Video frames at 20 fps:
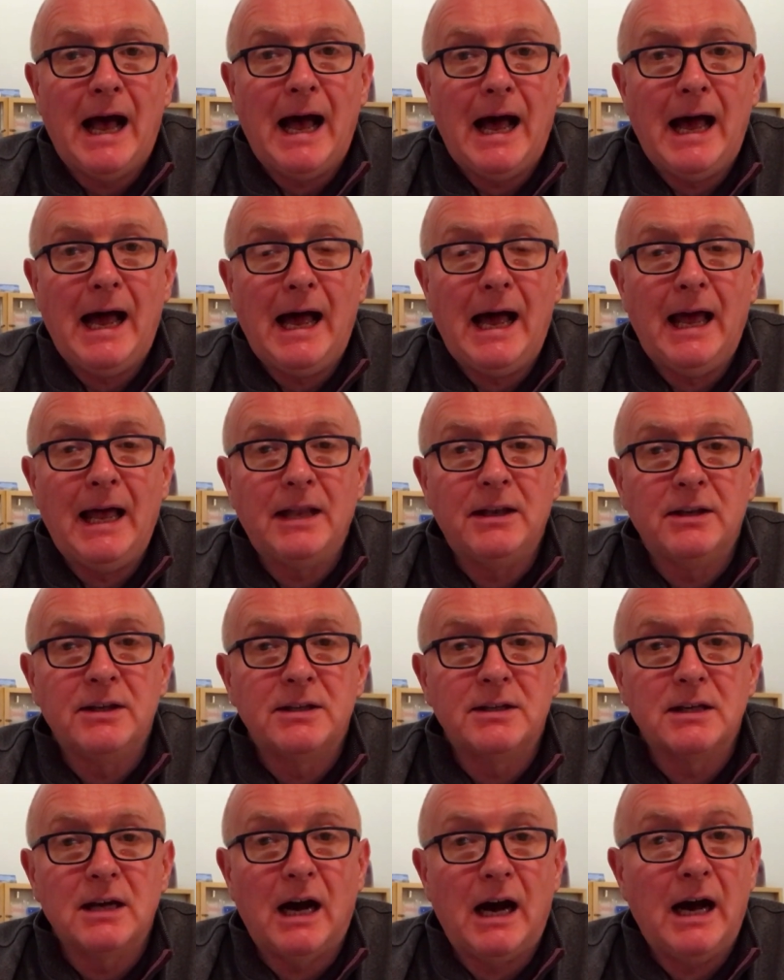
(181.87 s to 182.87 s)

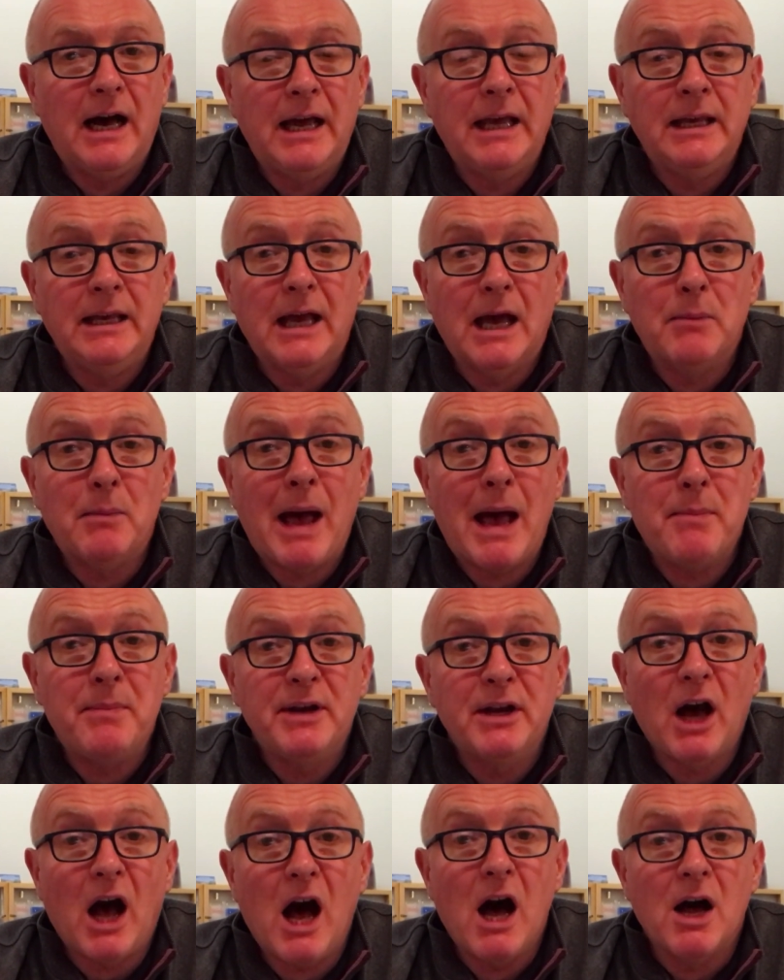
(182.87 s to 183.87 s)
and I am
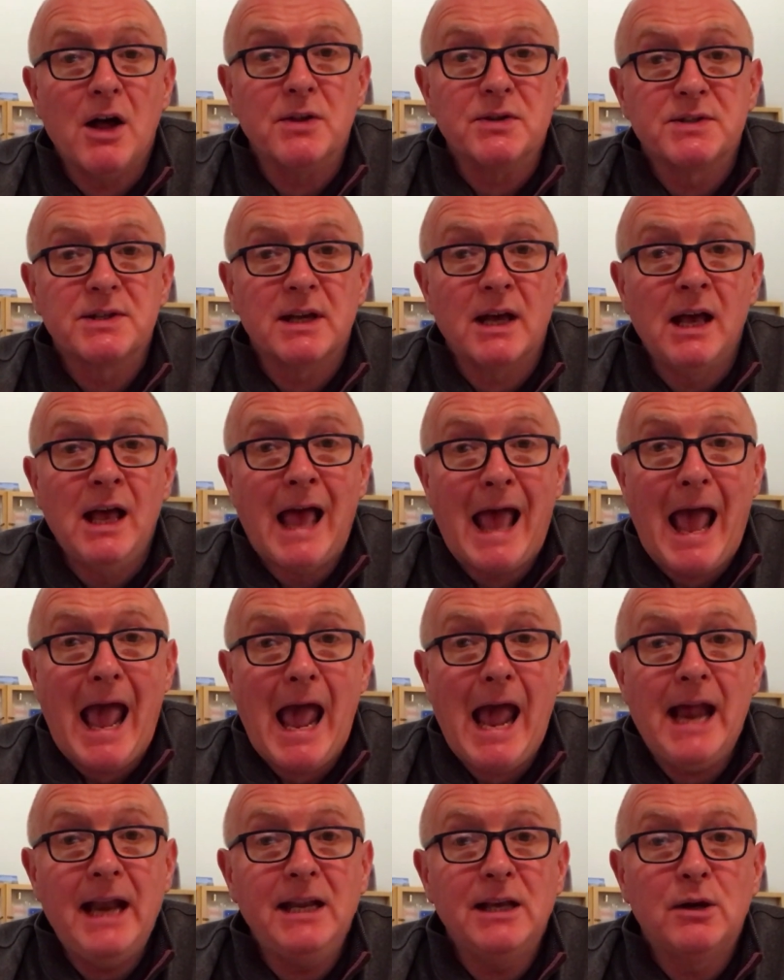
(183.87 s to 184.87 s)
happy to answer
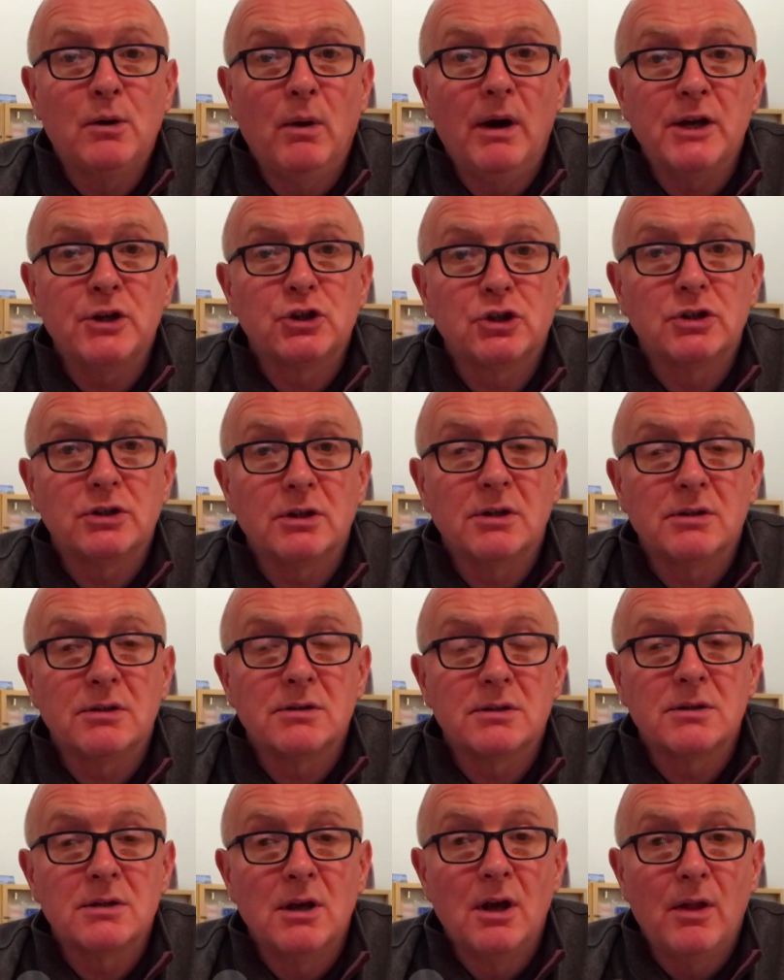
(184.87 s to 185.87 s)
any
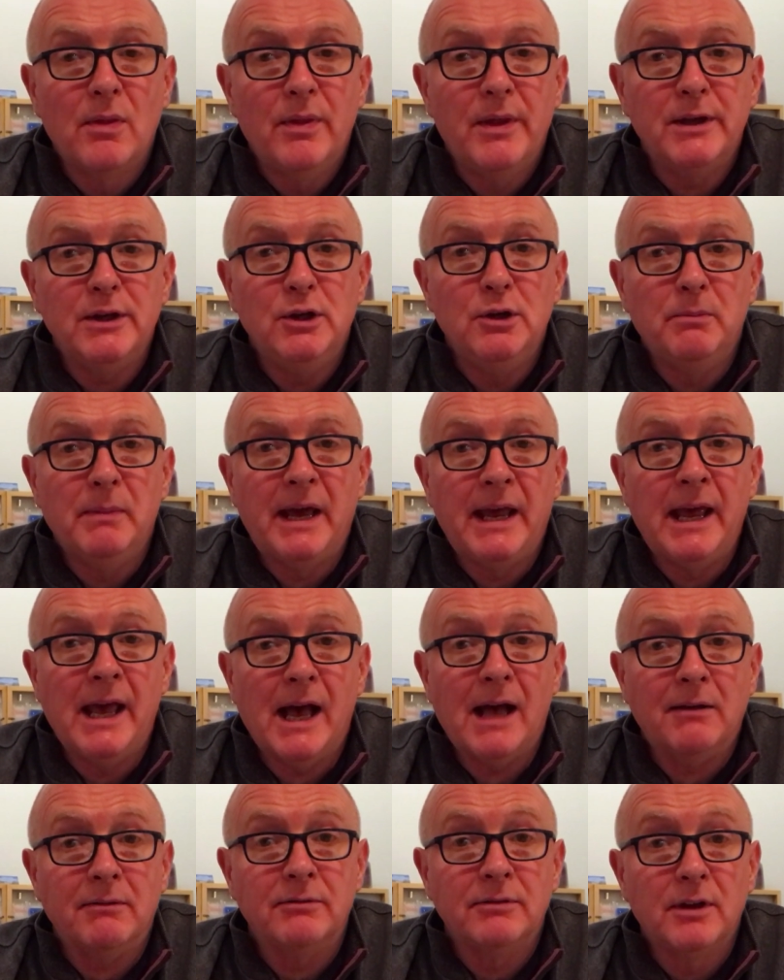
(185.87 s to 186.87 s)
questions that you may
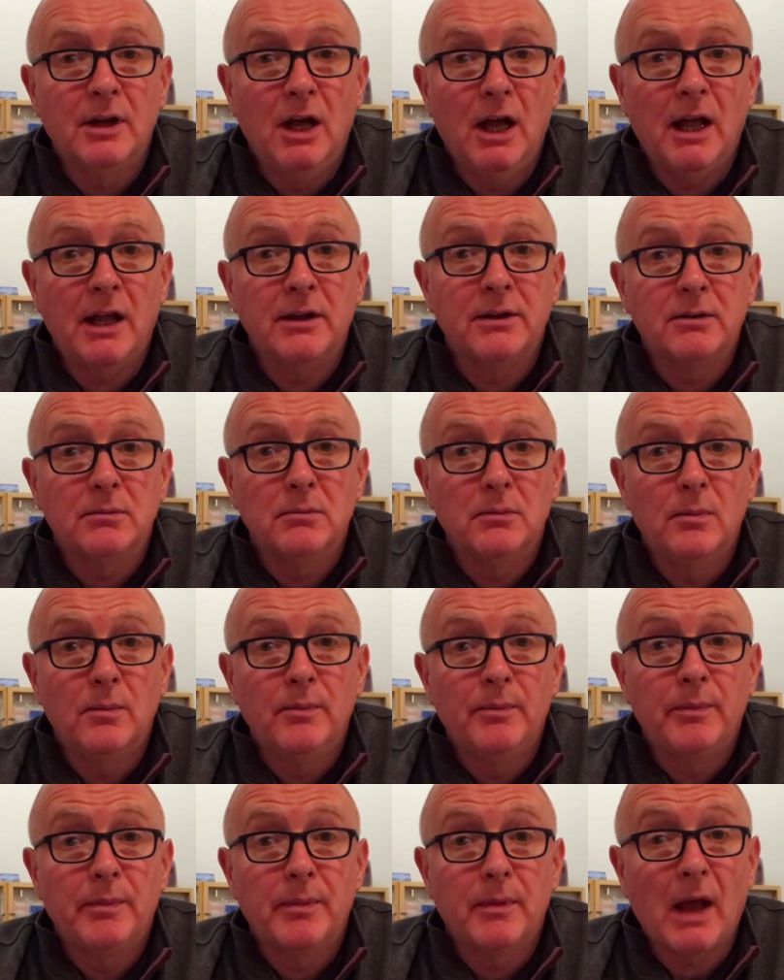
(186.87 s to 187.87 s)
have, and
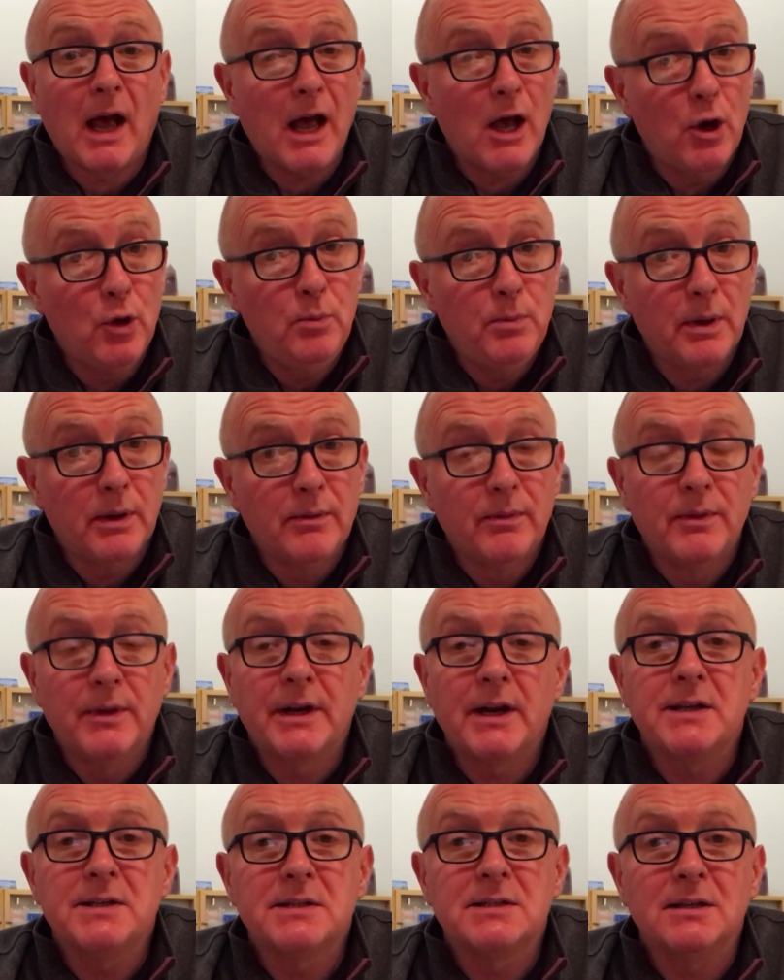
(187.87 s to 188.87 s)
I hope
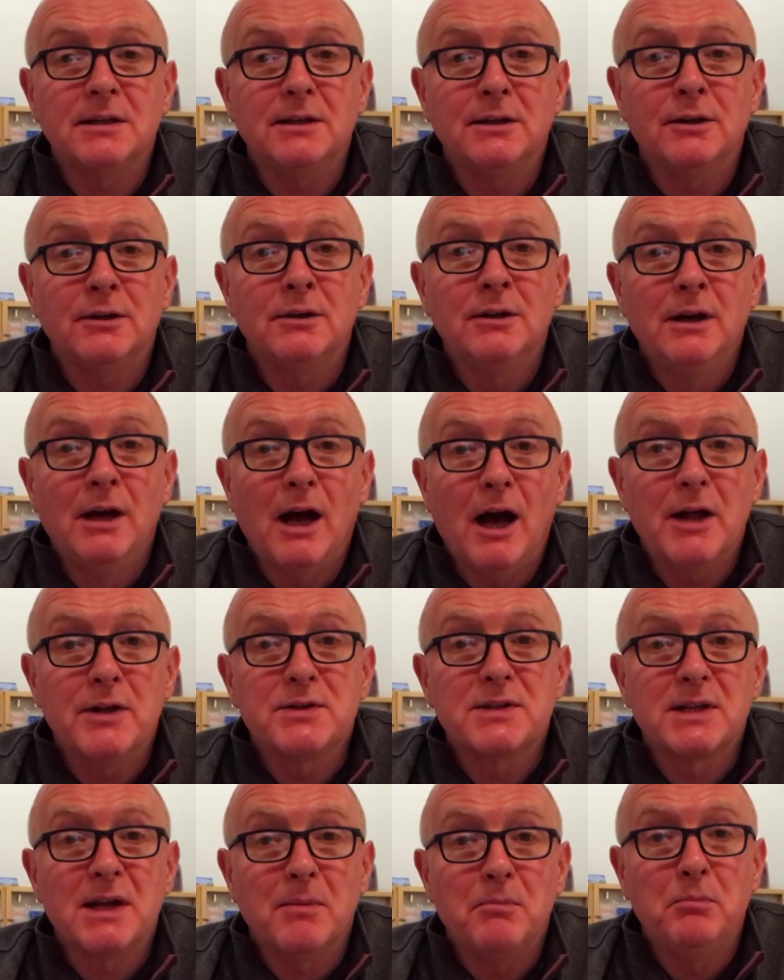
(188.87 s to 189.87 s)
that I see you
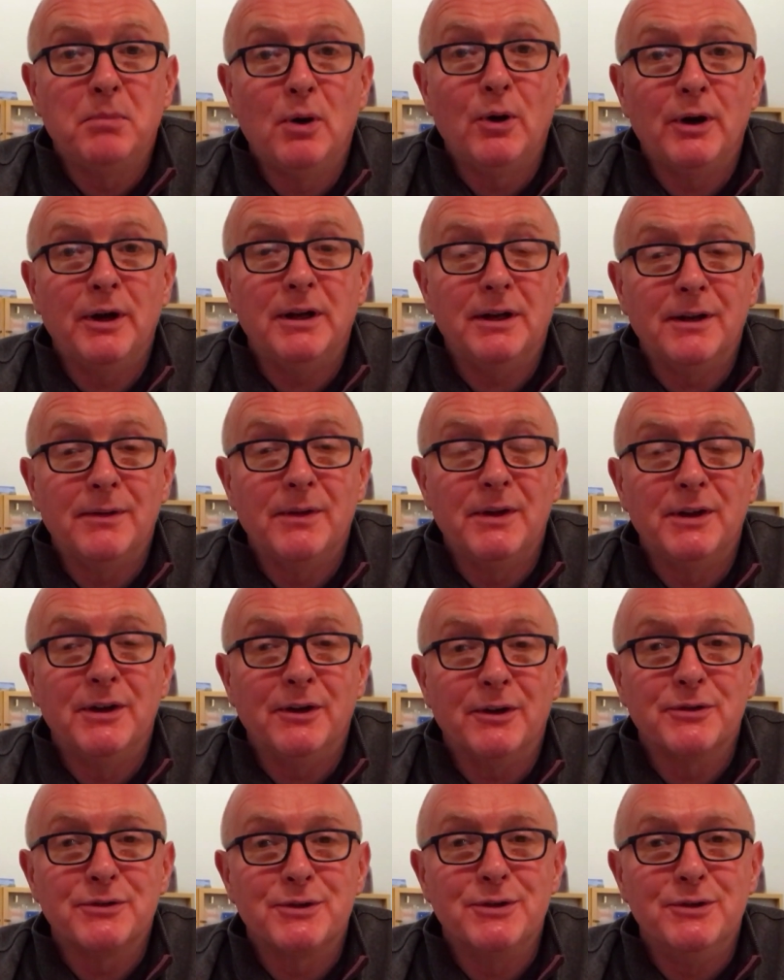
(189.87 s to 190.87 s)
at some point in the
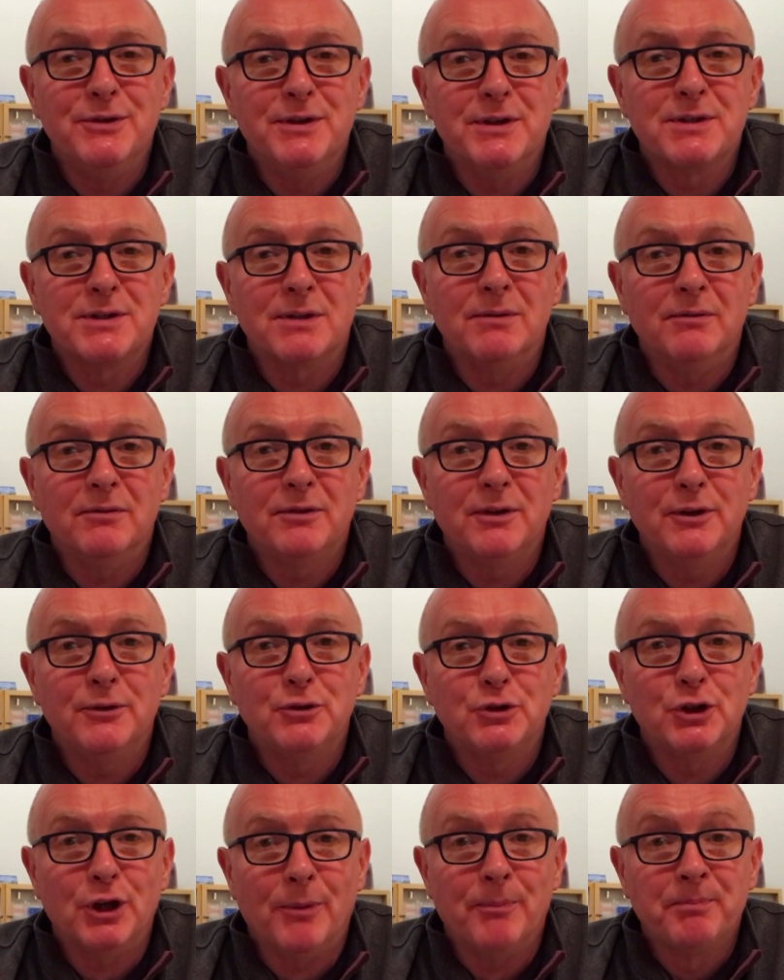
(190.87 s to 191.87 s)
not too distant
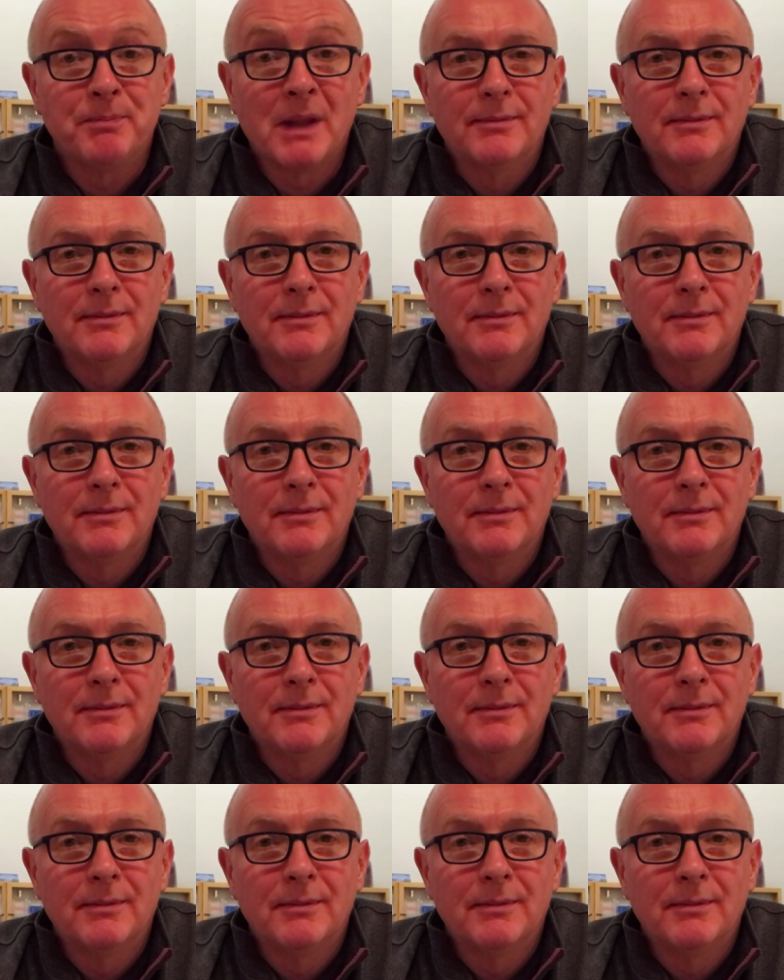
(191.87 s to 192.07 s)
future.